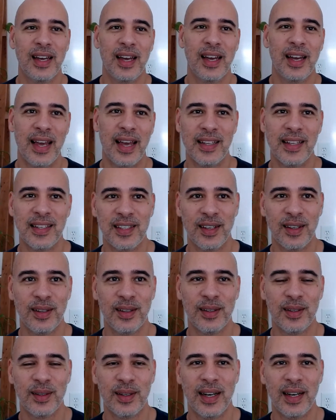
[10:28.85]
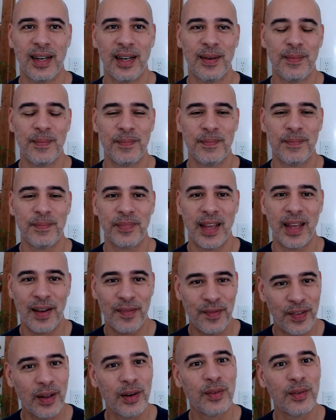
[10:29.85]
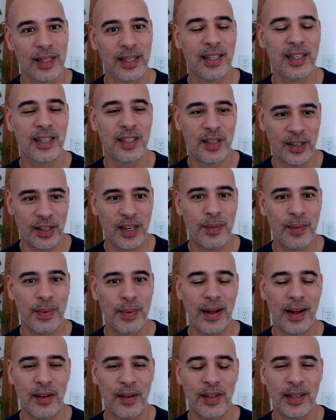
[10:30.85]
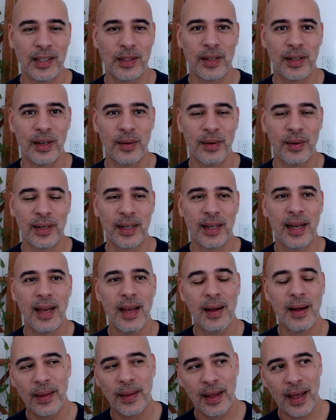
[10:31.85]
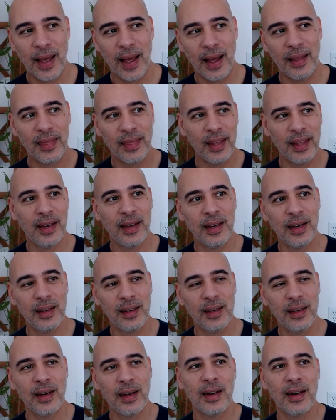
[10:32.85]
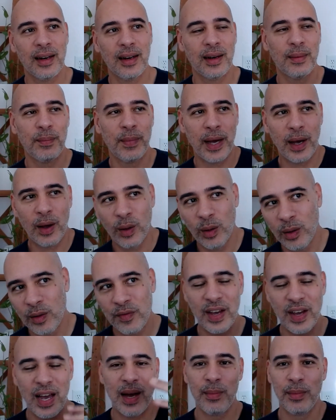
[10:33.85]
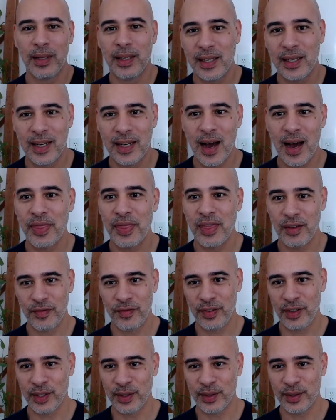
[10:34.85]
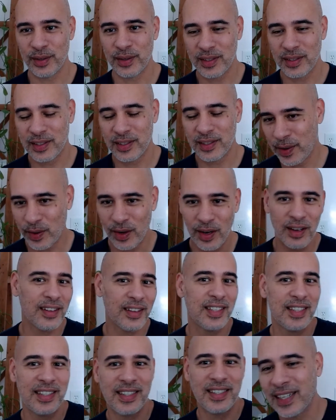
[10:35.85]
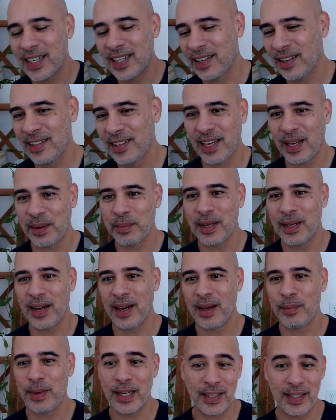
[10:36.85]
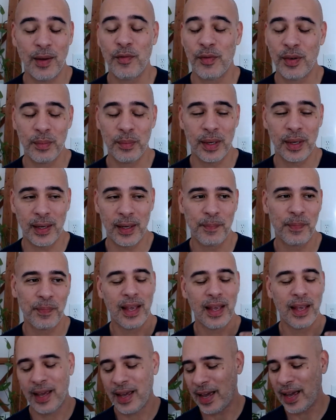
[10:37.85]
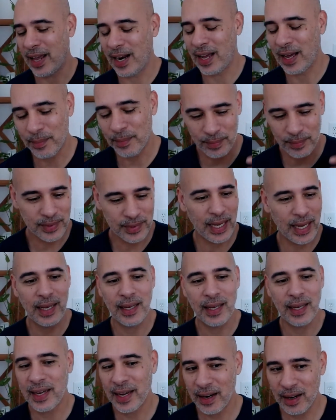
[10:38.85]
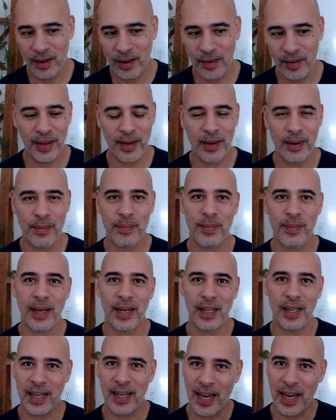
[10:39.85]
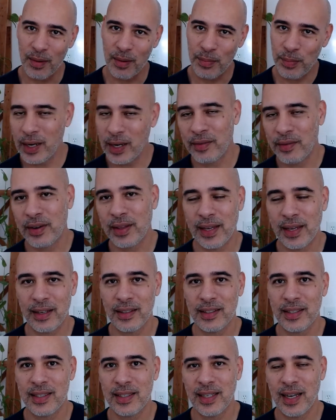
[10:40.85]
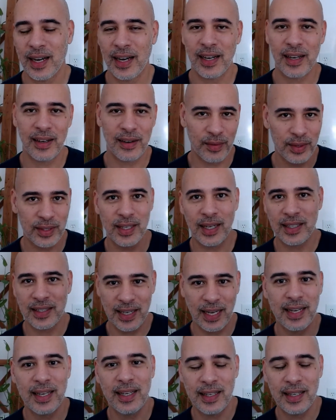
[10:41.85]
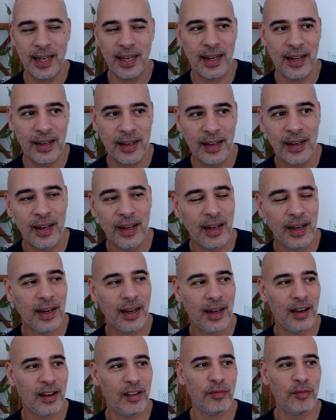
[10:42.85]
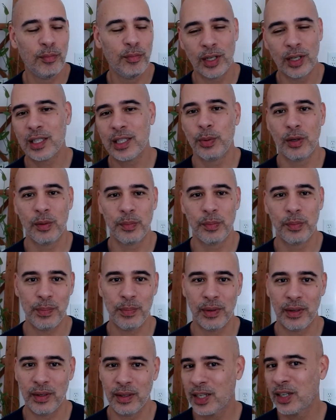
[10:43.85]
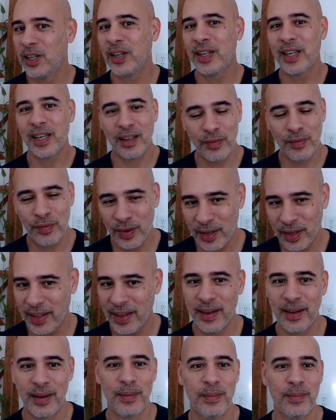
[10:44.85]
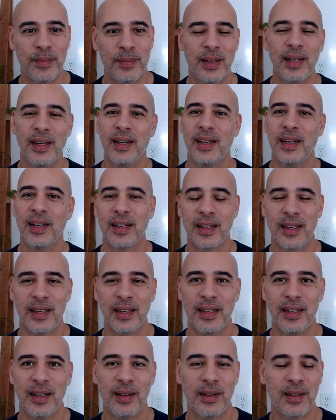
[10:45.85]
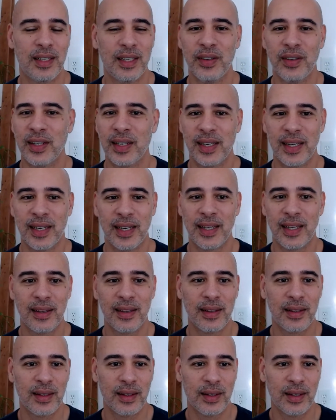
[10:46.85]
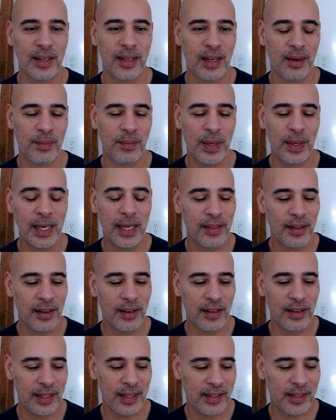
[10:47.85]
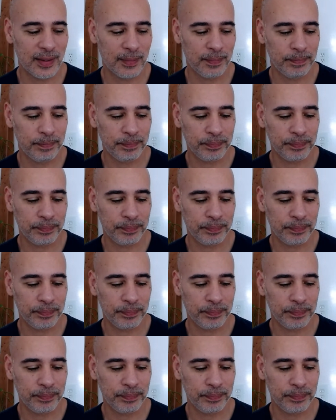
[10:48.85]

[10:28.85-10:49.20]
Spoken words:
And so I felt really good about how things were going. And then my whole family got the flu. So they were all sick at the same time, except for me. And I'm taking care of them and kind of put everything else aside. And it was like taking care of multiple people, cooking for them, meeting their needs.